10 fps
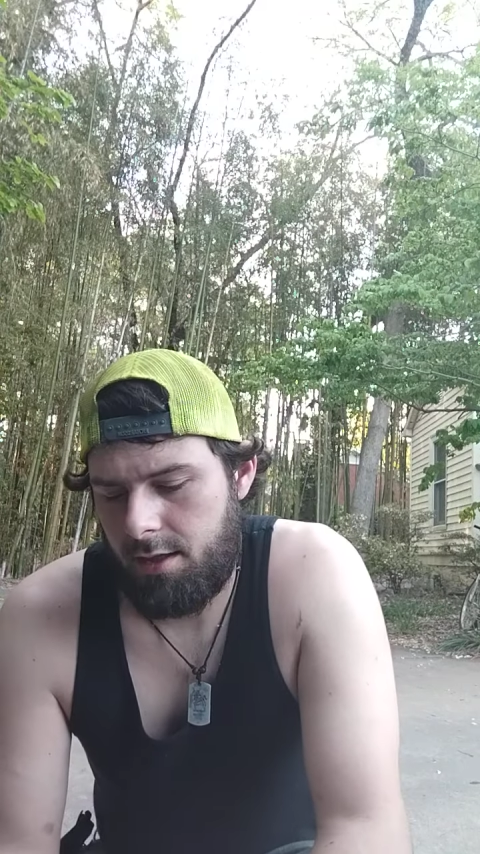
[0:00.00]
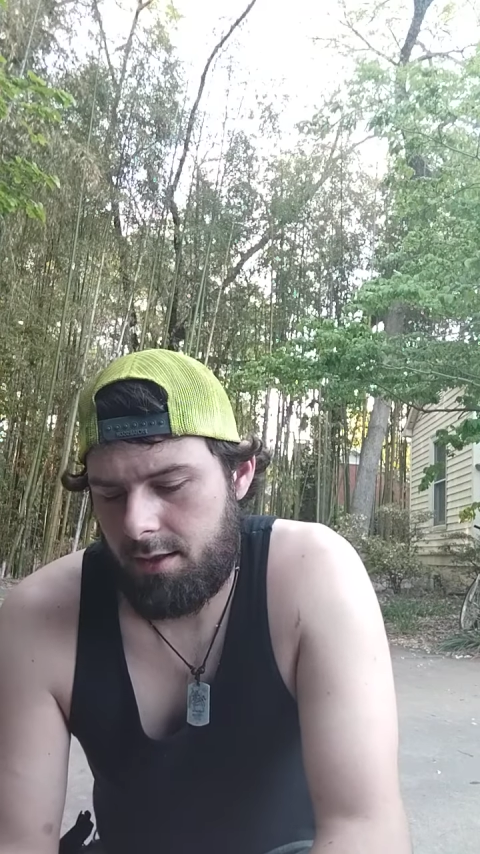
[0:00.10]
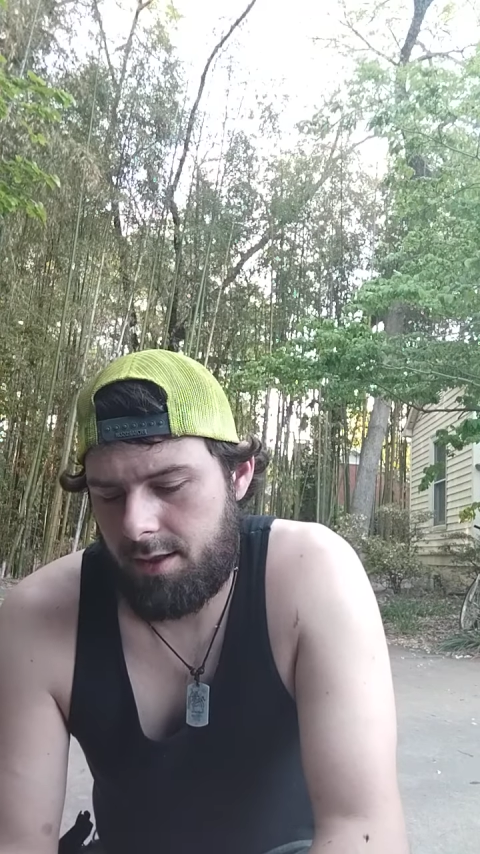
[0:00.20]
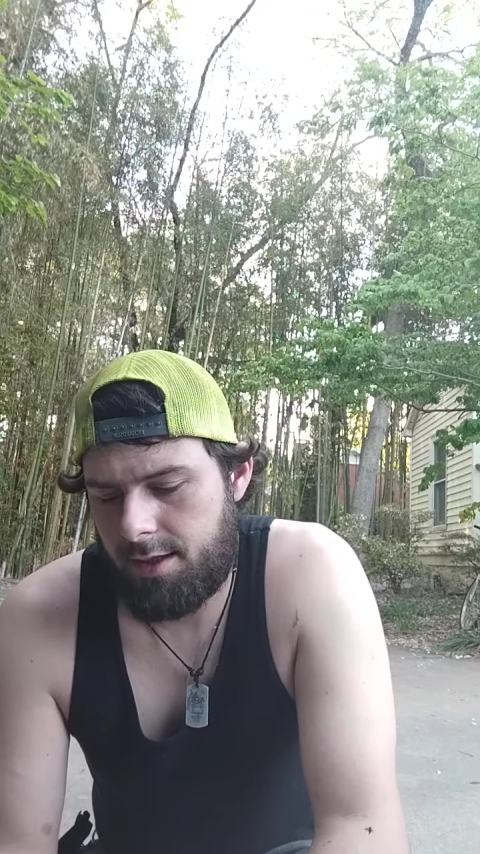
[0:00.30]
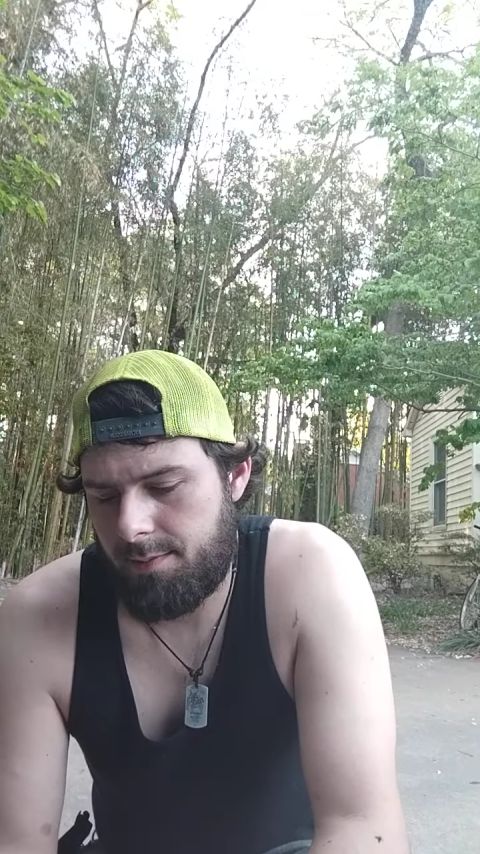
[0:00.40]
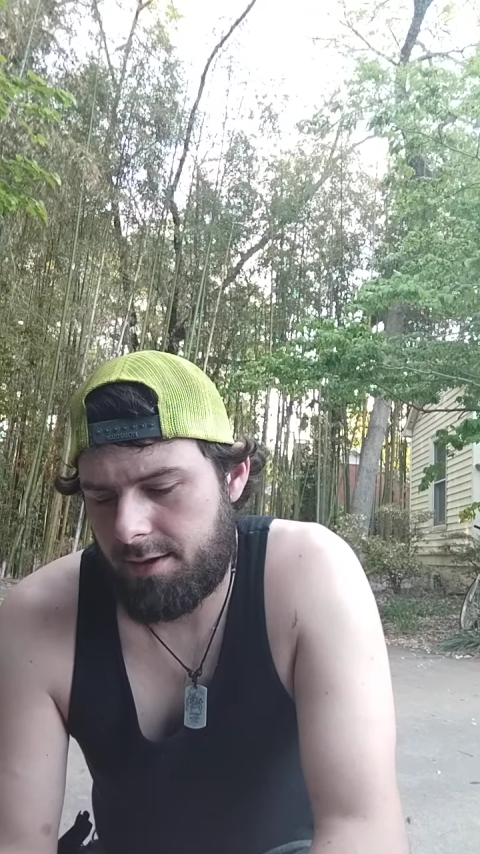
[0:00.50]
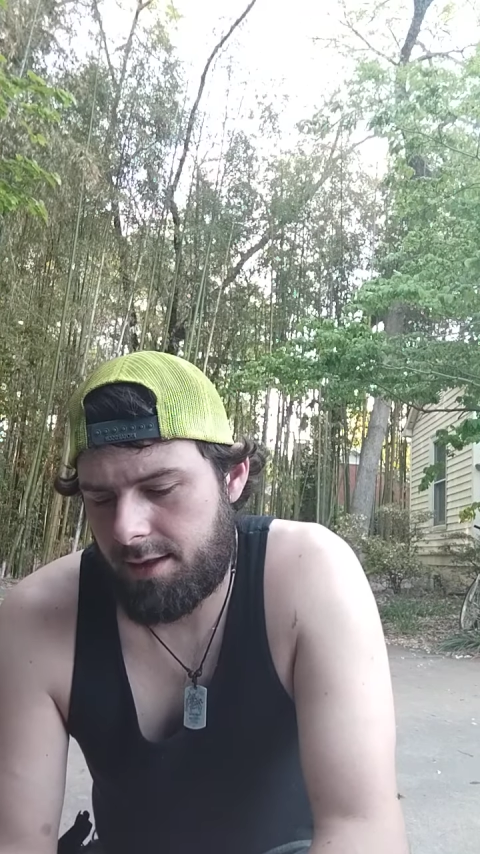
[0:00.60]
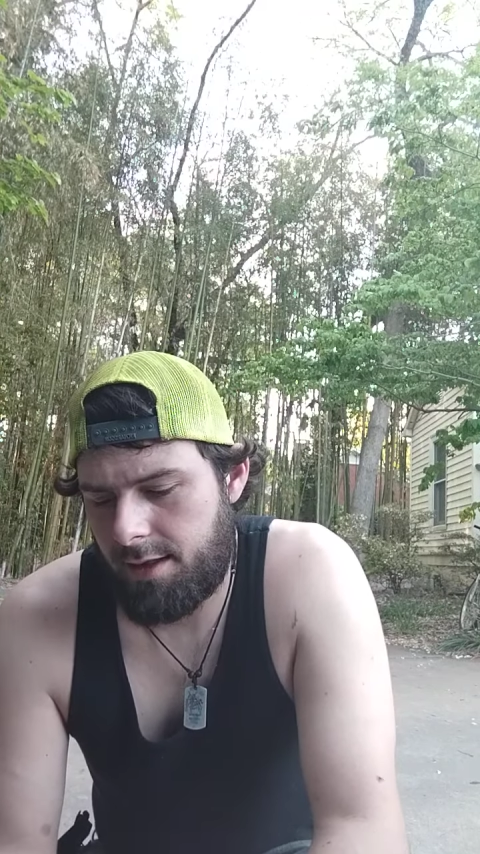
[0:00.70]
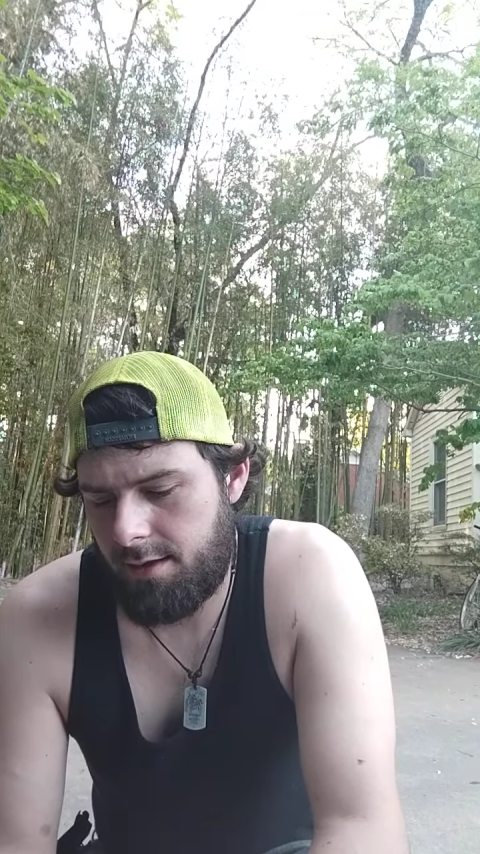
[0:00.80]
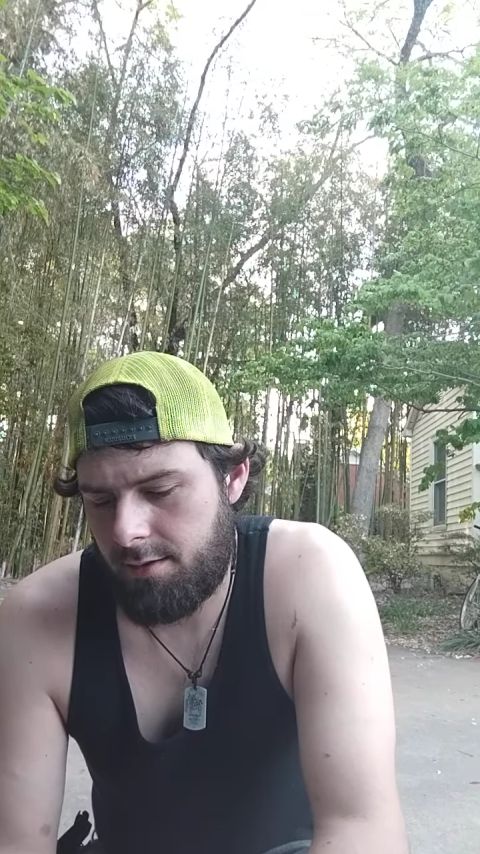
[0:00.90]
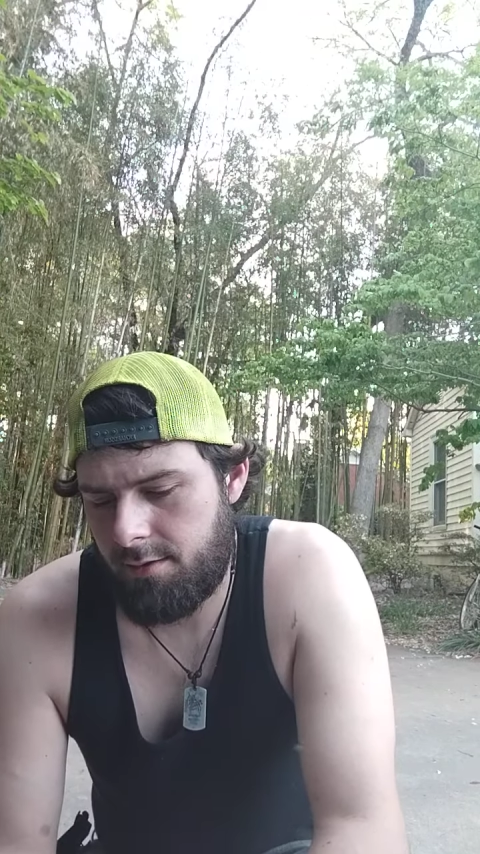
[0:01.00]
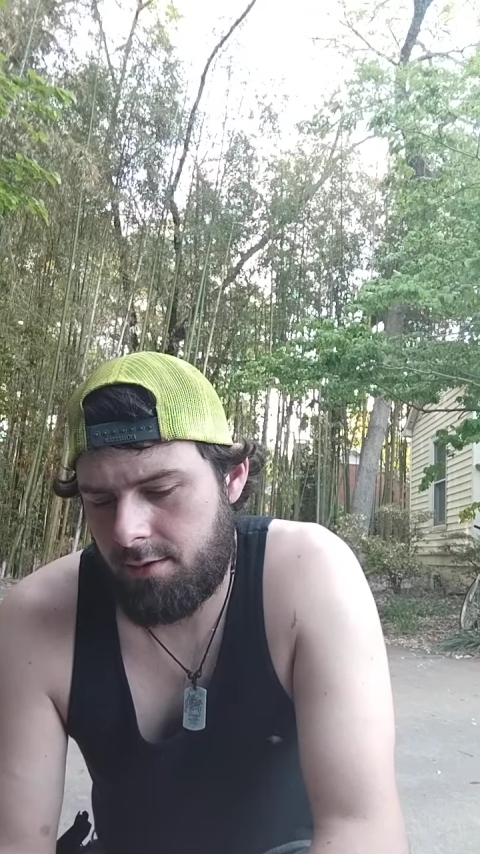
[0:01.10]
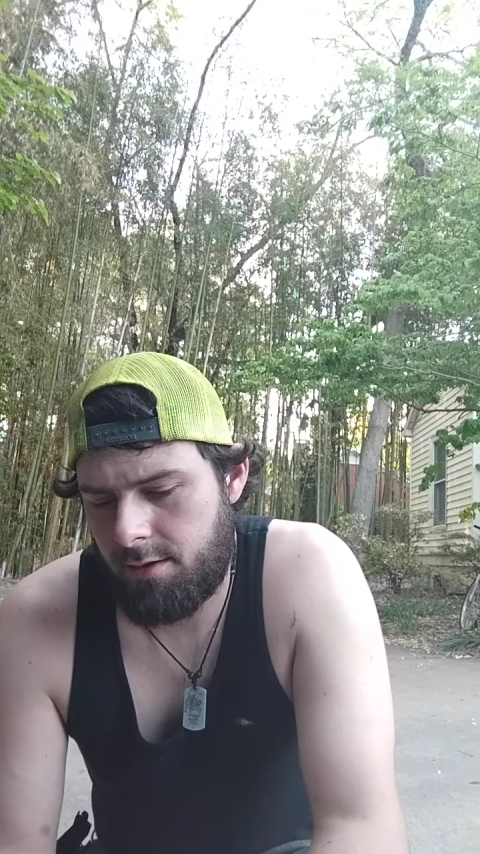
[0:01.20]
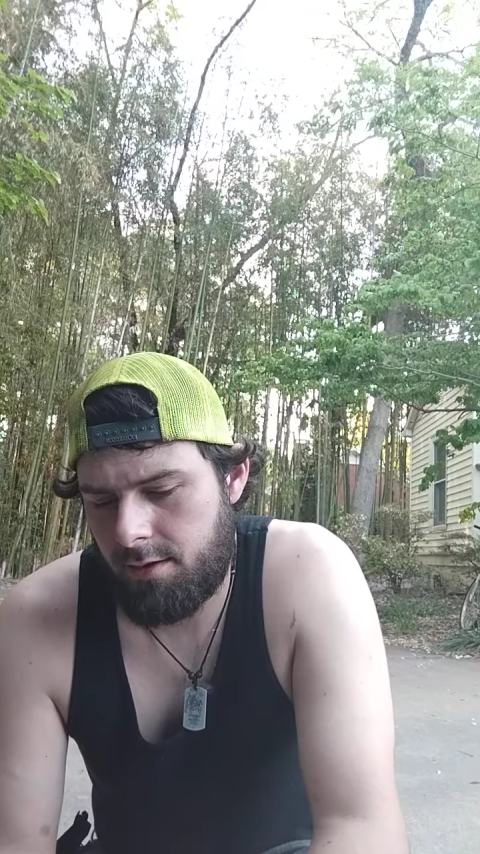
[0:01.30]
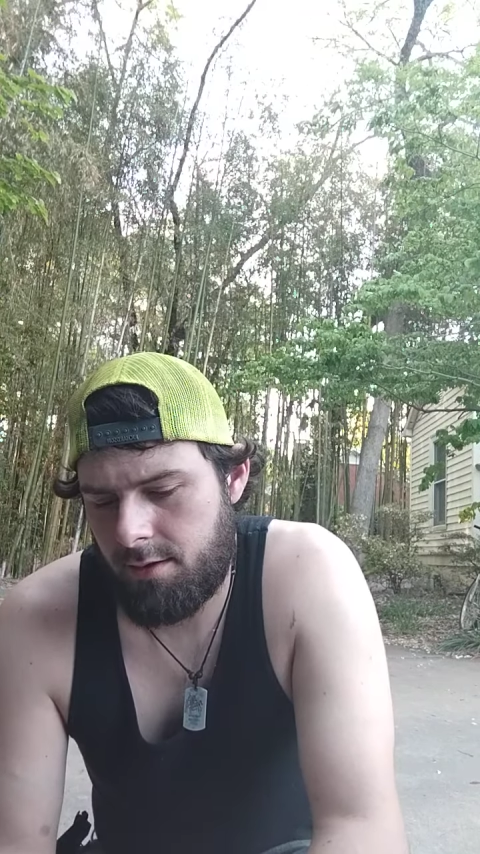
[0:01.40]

6 months ago,